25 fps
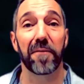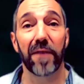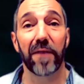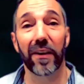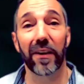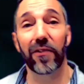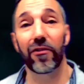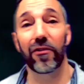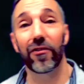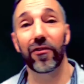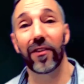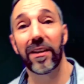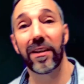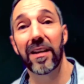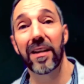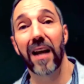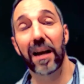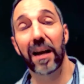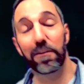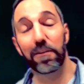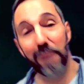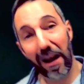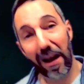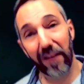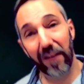fish.
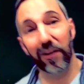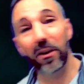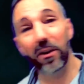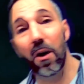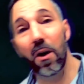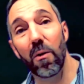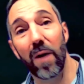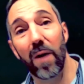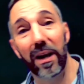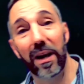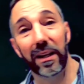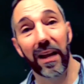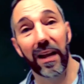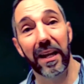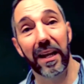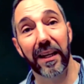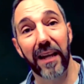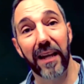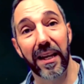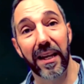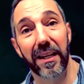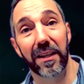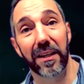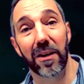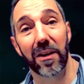I'd rather go on like
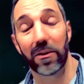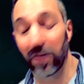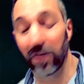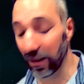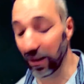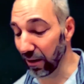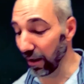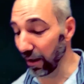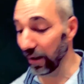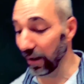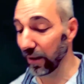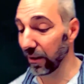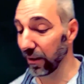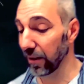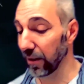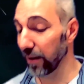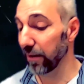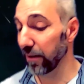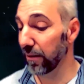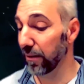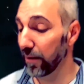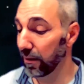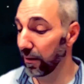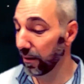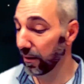you know
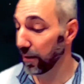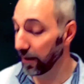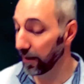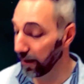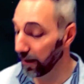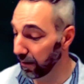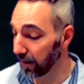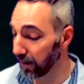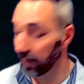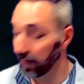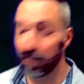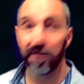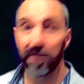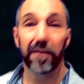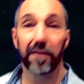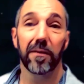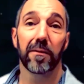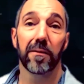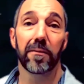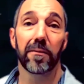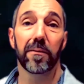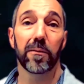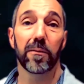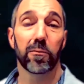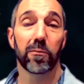uh,
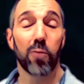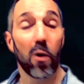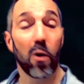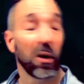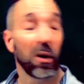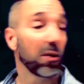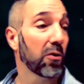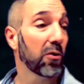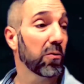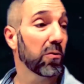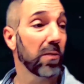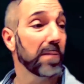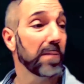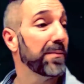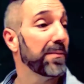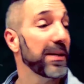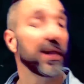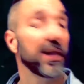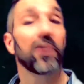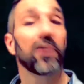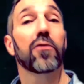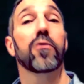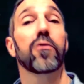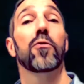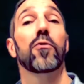Royal
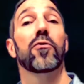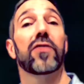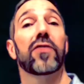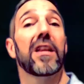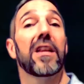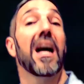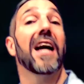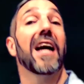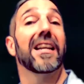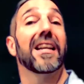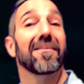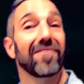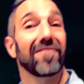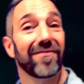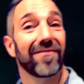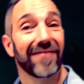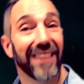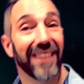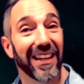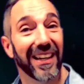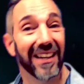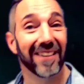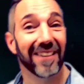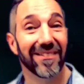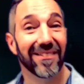Caribbean cruise line.
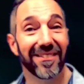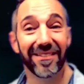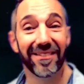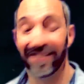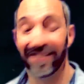You know,